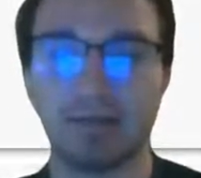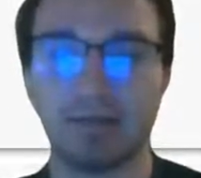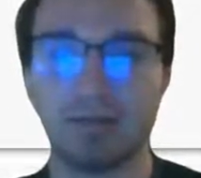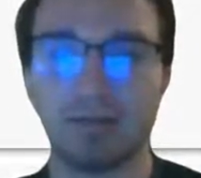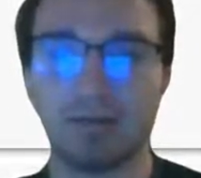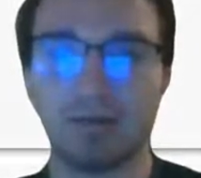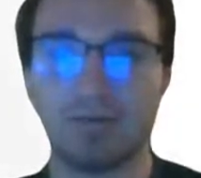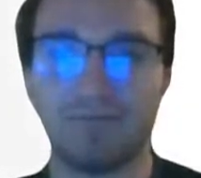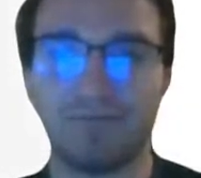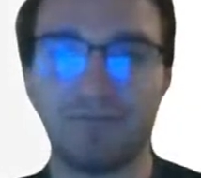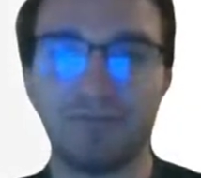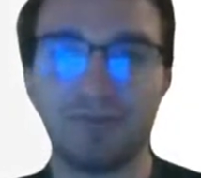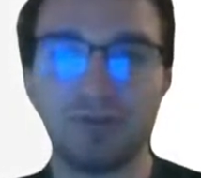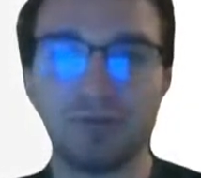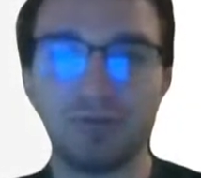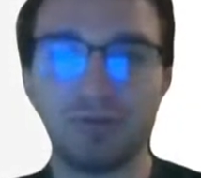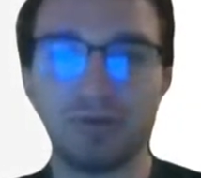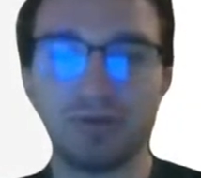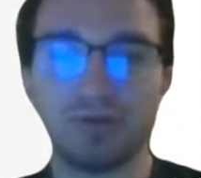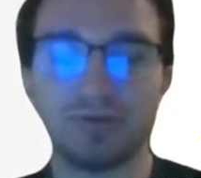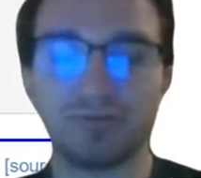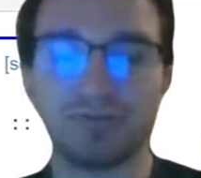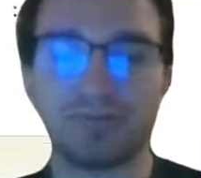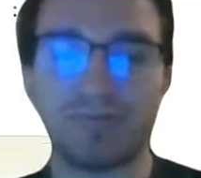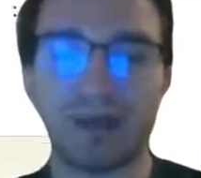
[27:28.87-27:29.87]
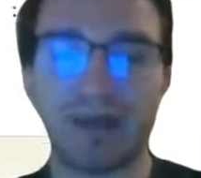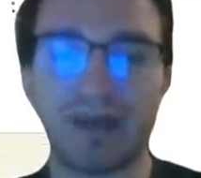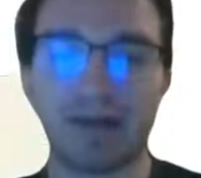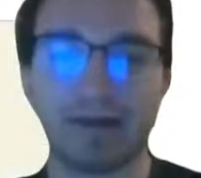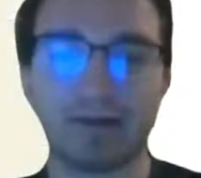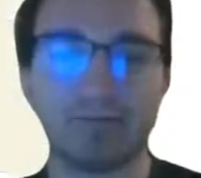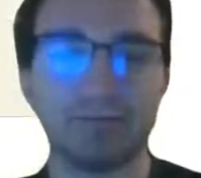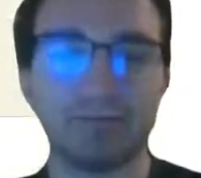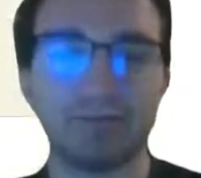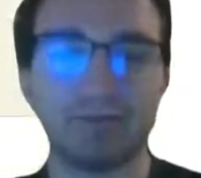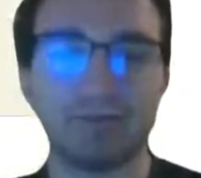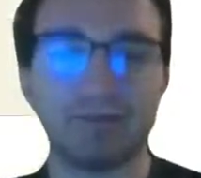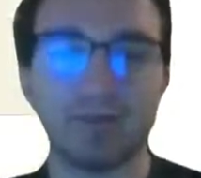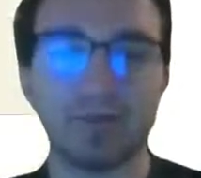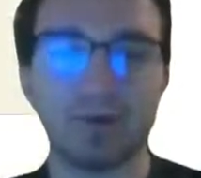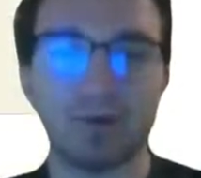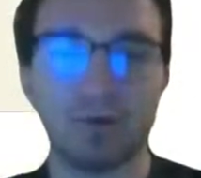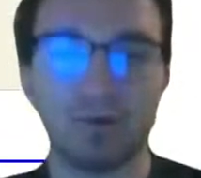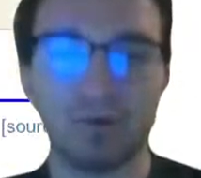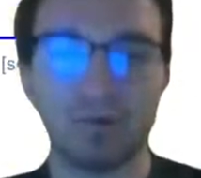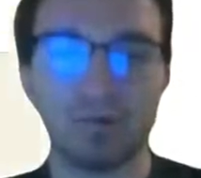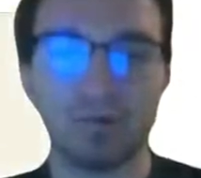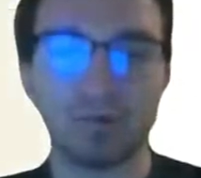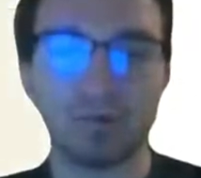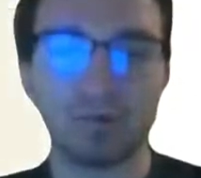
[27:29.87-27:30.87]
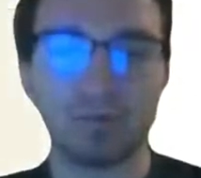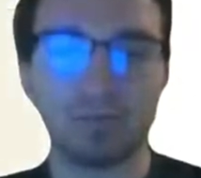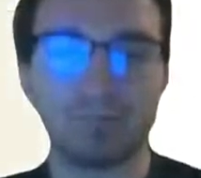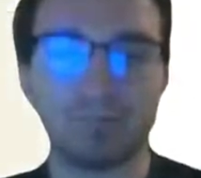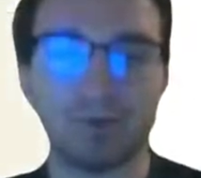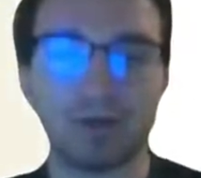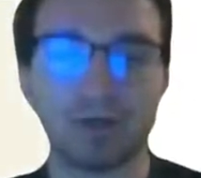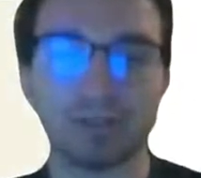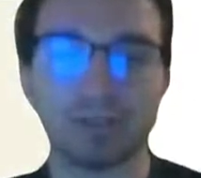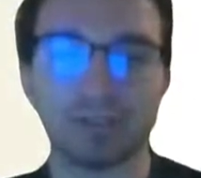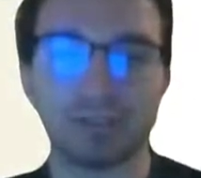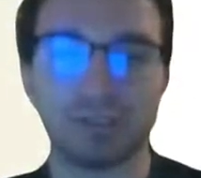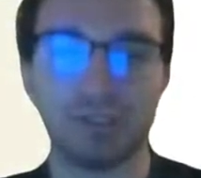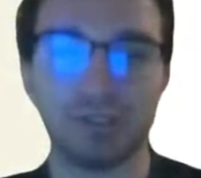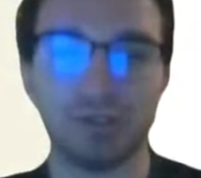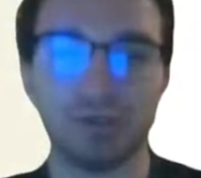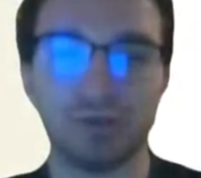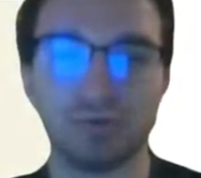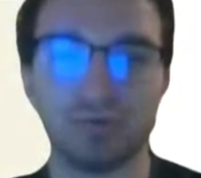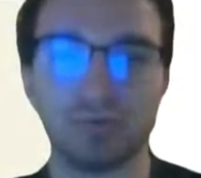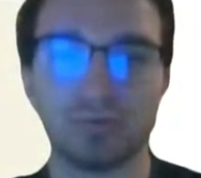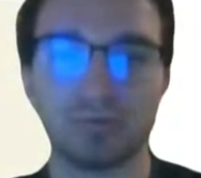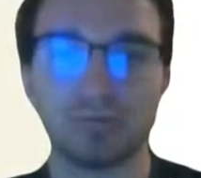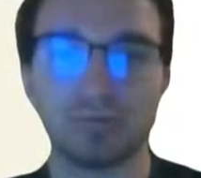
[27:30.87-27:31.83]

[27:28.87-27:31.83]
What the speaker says: a few years back. It was the old part 2,